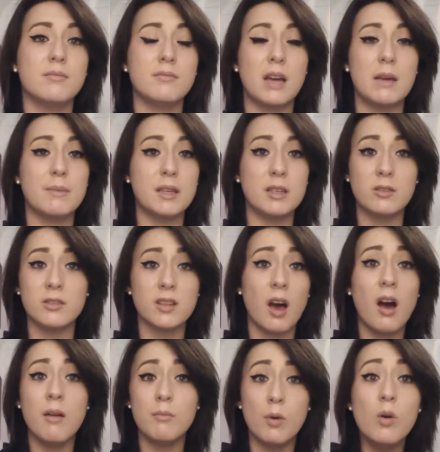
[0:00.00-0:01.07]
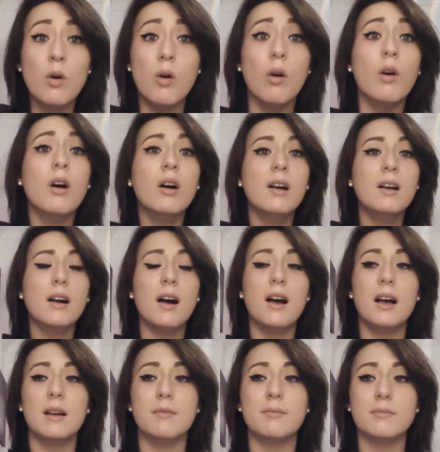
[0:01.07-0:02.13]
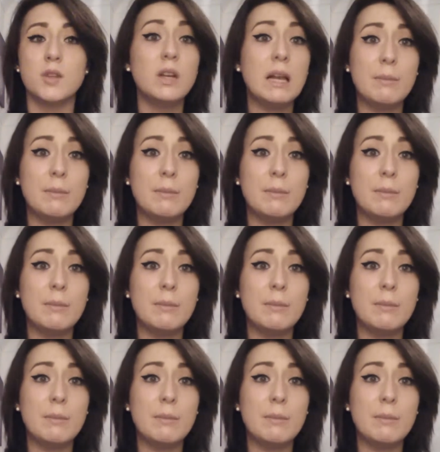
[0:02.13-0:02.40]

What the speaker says: Maybe yours hurt more. Do